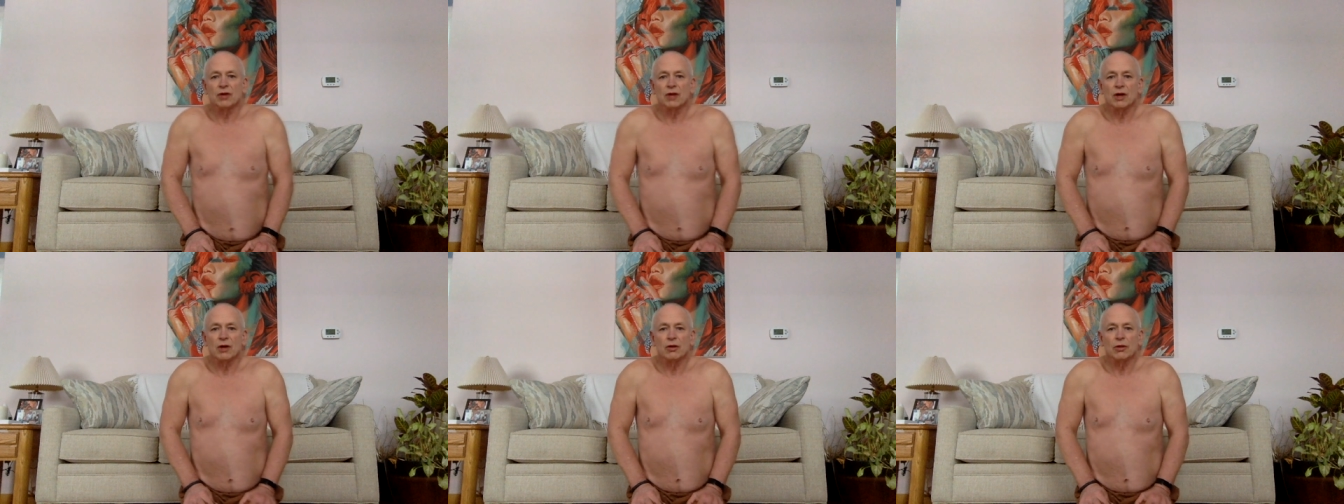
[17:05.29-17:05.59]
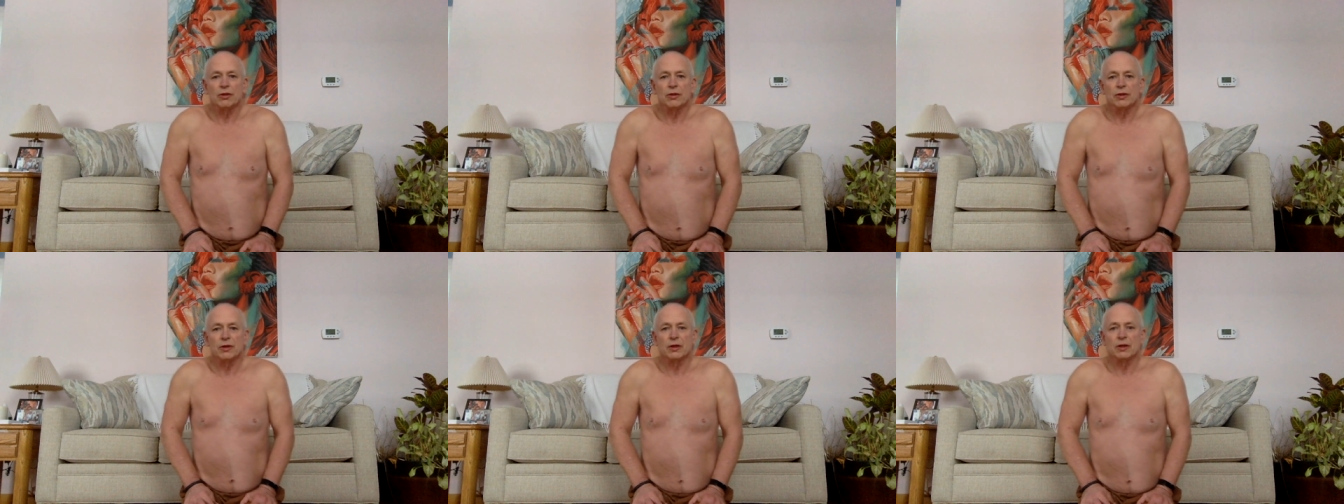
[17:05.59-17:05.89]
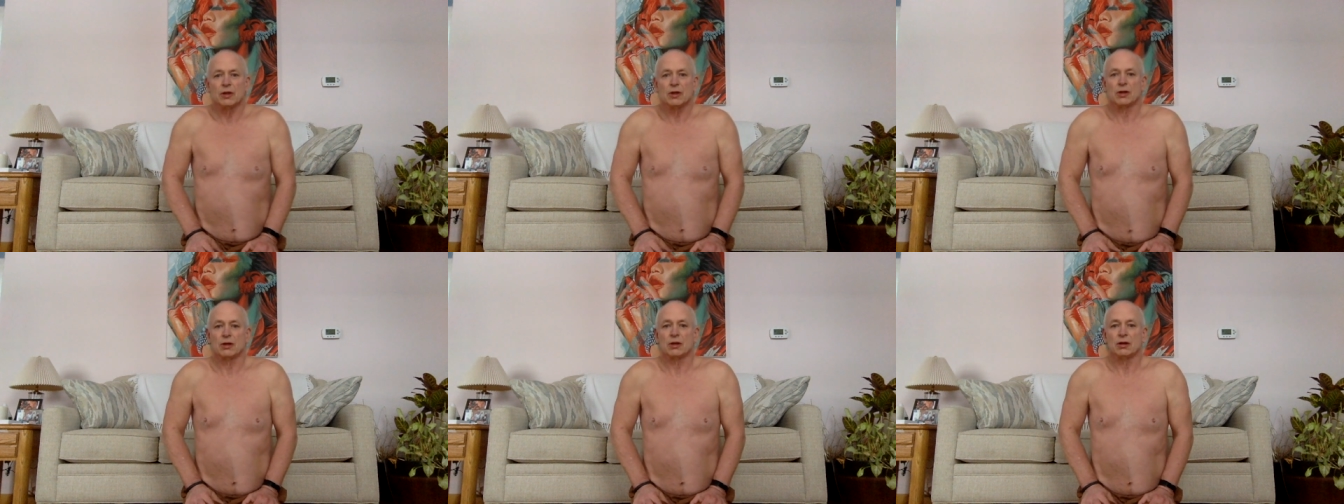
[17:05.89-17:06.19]

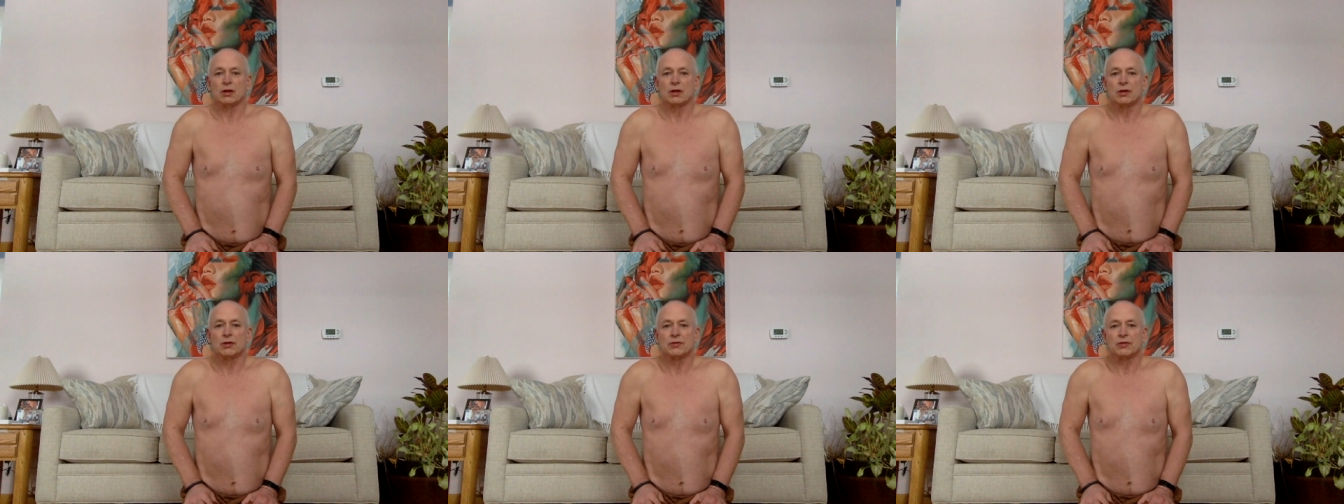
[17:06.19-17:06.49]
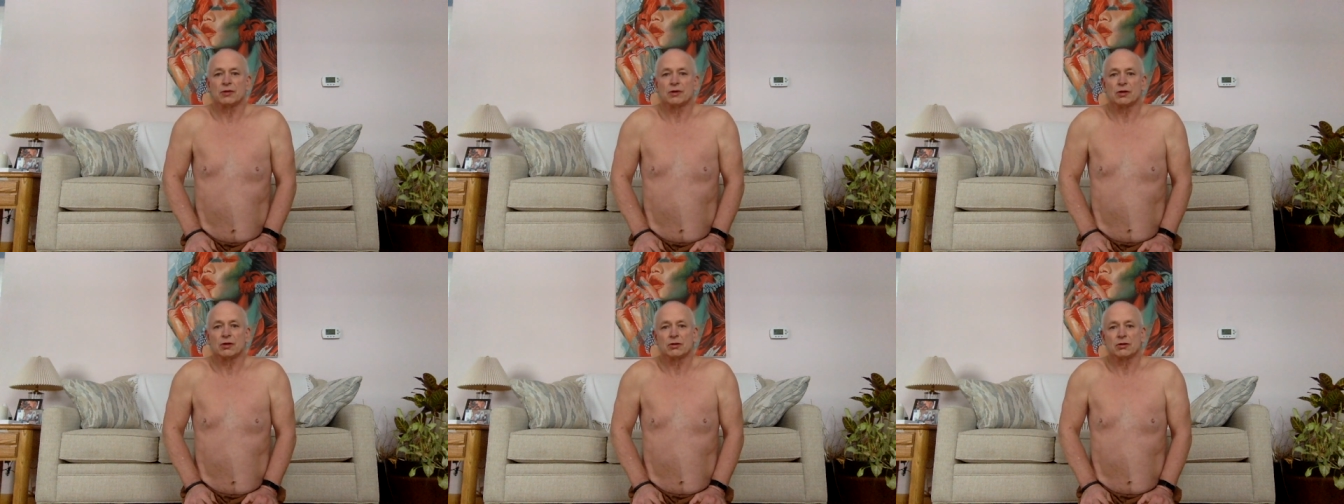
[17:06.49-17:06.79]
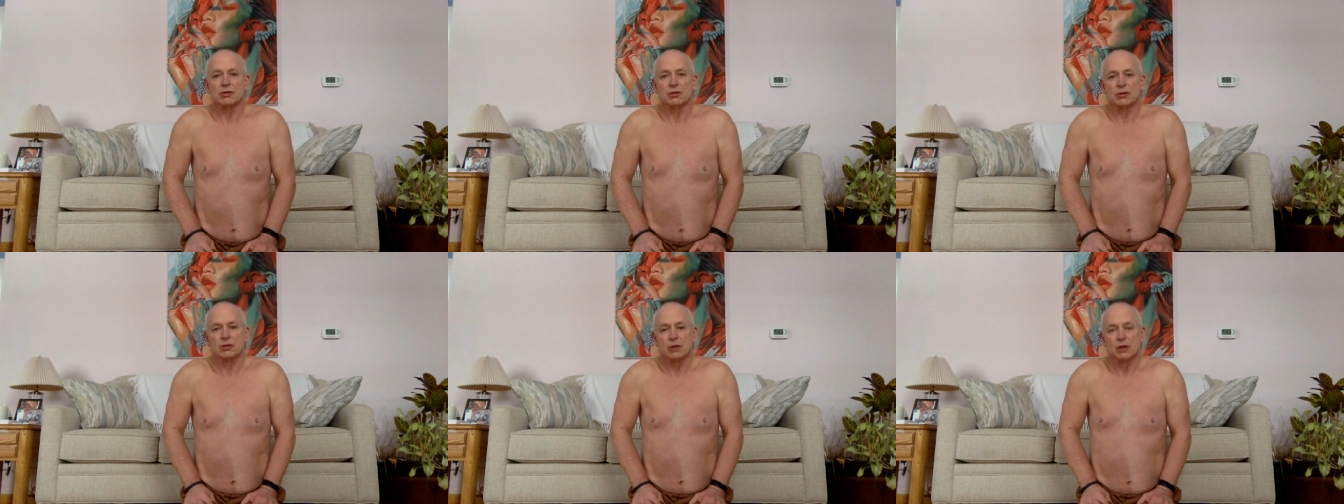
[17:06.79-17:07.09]
healthy, it's a
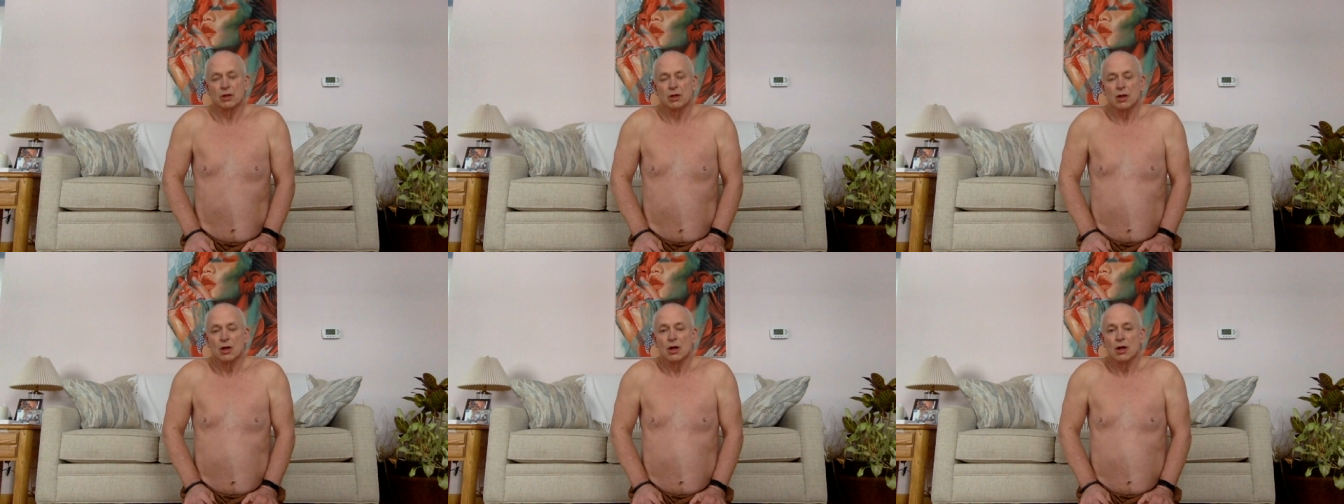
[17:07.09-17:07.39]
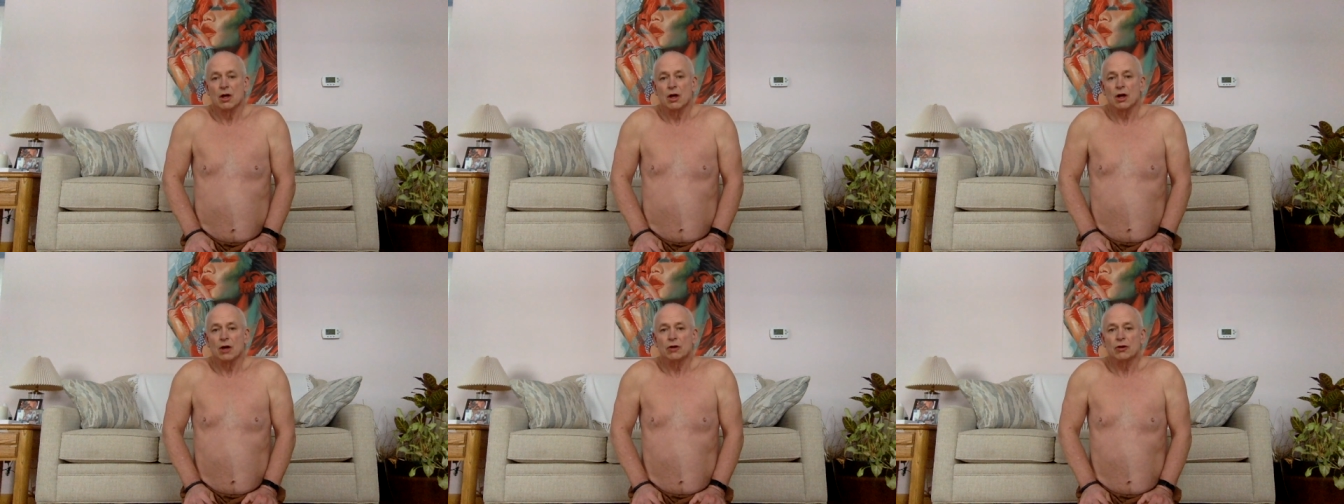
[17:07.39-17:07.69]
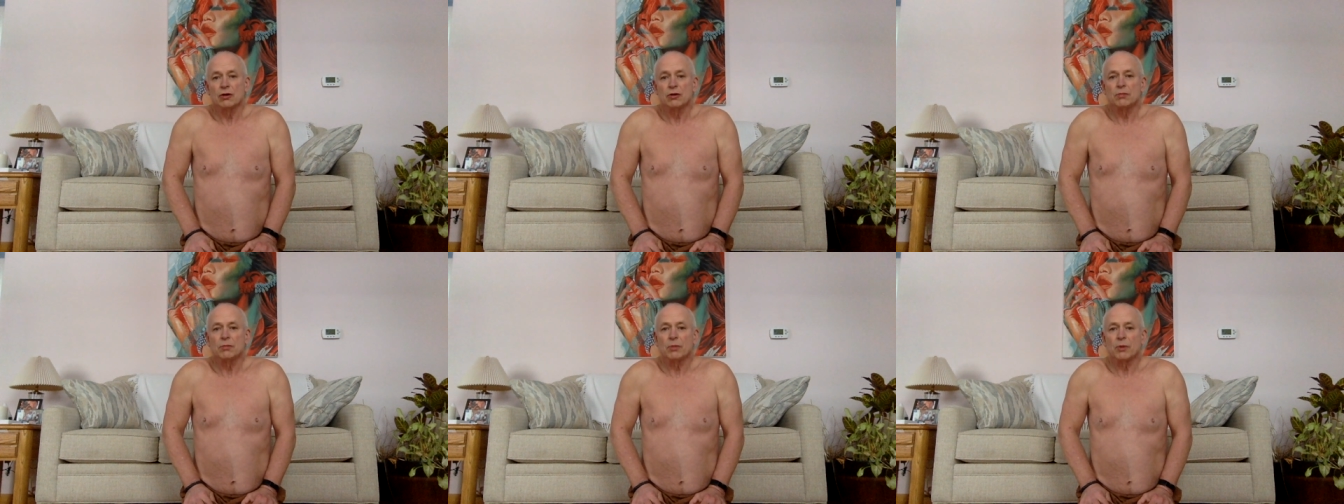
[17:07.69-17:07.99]

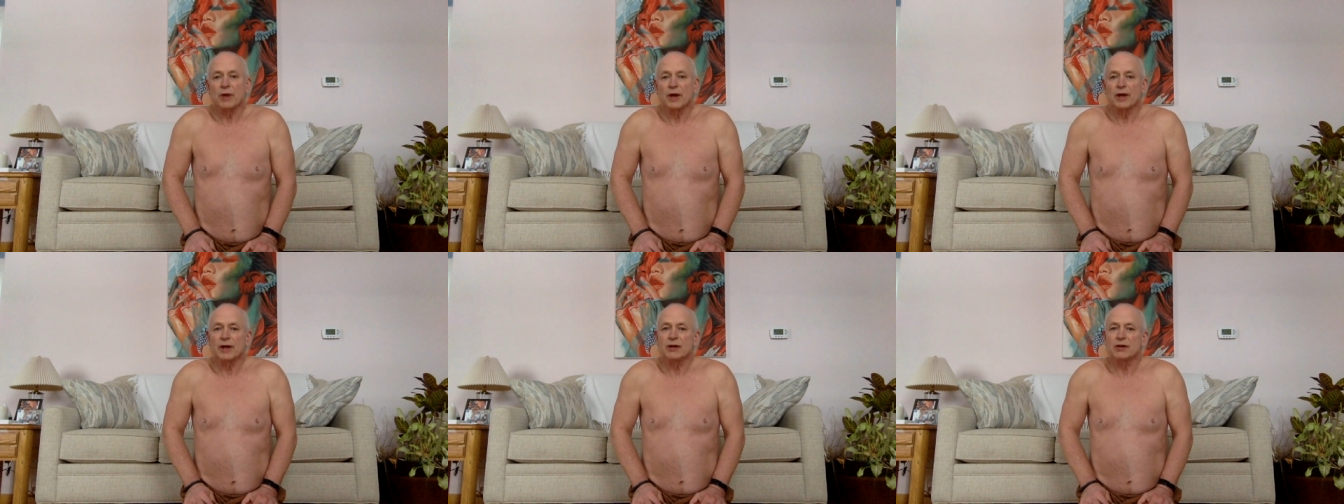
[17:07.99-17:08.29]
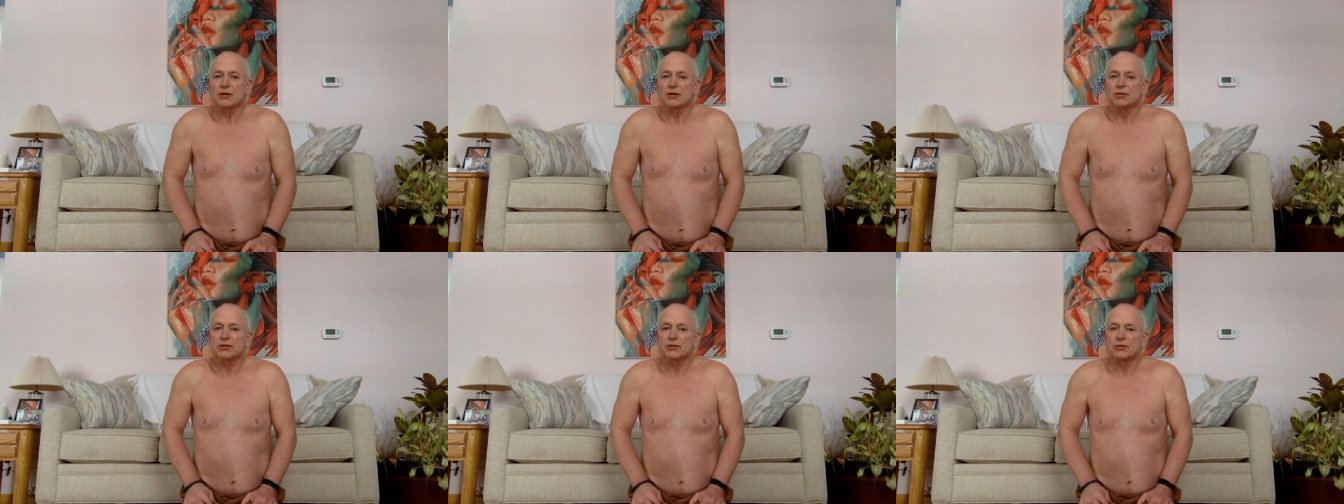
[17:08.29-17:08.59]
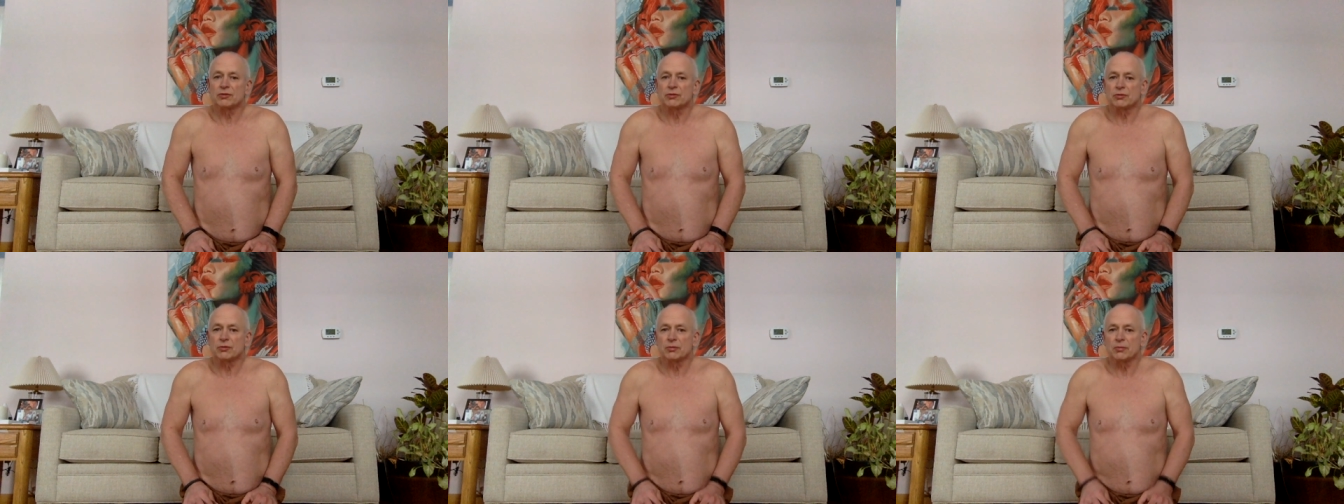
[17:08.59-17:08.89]
good
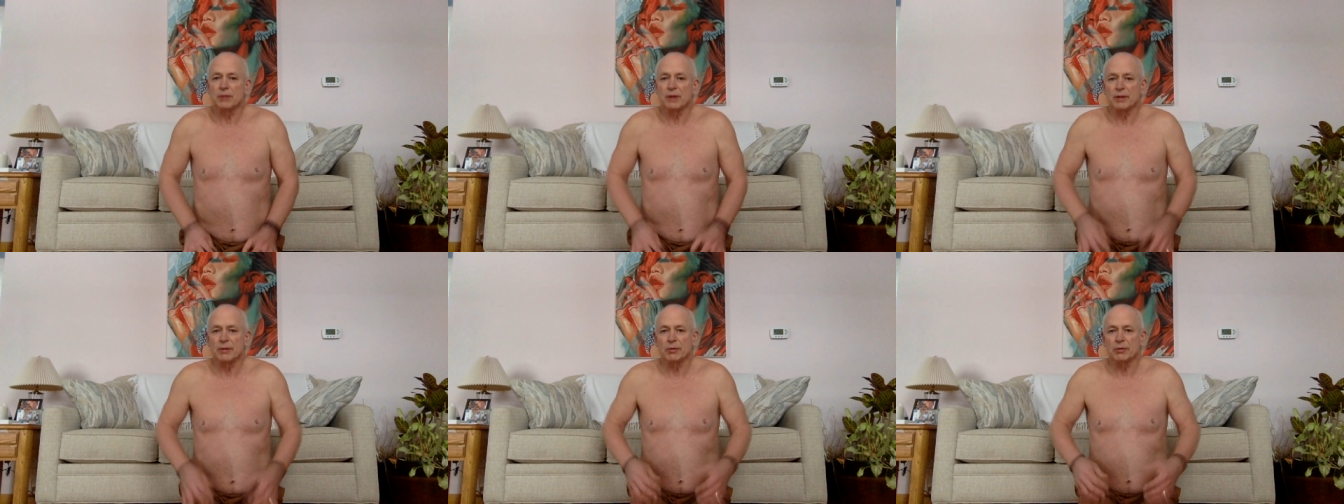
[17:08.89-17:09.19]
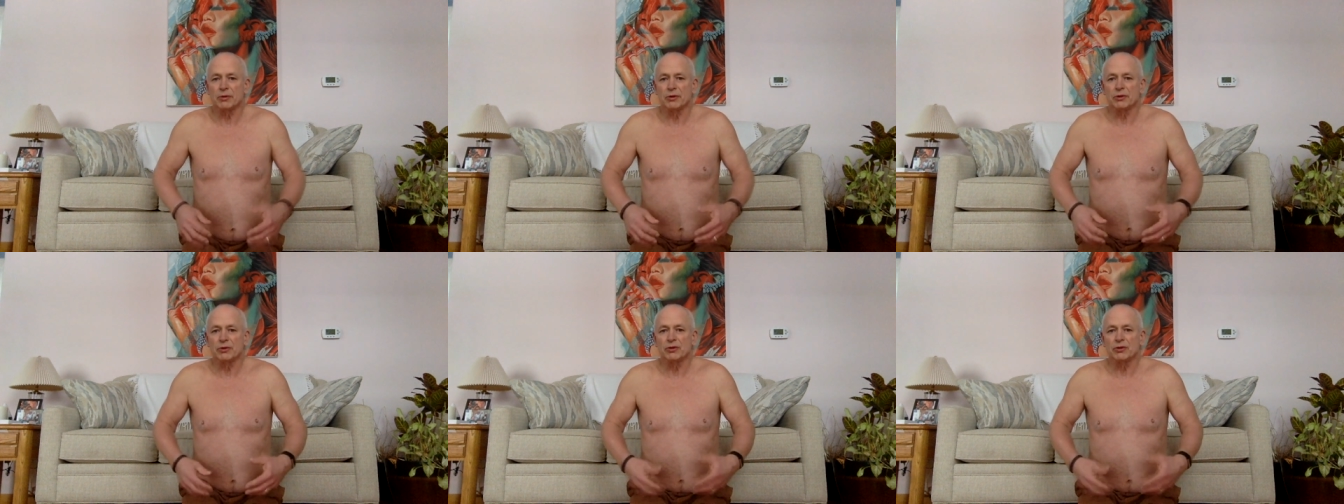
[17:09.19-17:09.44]
practice to be able to,